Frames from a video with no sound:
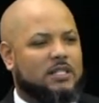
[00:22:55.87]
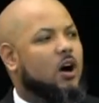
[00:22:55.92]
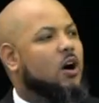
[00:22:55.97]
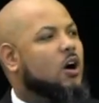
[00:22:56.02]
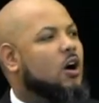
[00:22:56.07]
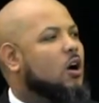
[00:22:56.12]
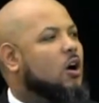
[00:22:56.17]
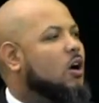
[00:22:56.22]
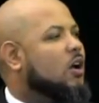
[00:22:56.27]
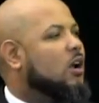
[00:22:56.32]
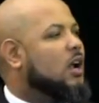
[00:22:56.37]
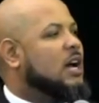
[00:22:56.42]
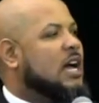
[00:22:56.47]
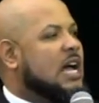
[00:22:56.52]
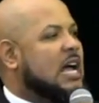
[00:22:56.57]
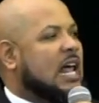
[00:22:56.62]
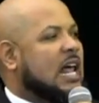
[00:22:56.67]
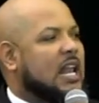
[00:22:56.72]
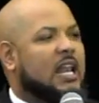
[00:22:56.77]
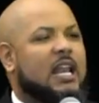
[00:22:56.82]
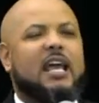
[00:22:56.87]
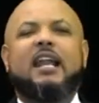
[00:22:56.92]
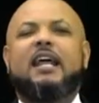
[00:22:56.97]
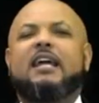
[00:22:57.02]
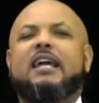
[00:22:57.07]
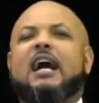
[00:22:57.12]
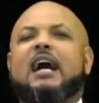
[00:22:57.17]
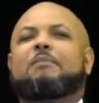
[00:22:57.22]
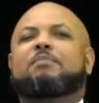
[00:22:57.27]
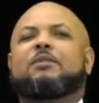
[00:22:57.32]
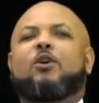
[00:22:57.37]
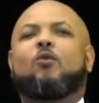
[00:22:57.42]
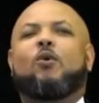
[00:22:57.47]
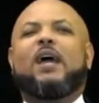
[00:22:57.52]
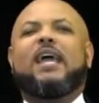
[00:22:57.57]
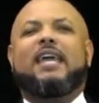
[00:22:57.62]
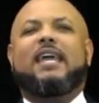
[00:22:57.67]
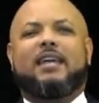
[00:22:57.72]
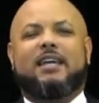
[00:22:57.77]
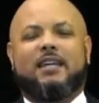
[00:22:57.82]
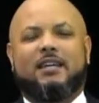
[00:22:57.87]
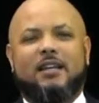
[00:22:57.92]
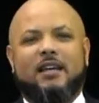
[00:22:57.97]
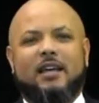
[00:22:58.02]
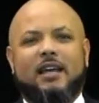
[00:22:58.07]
All leading up the week,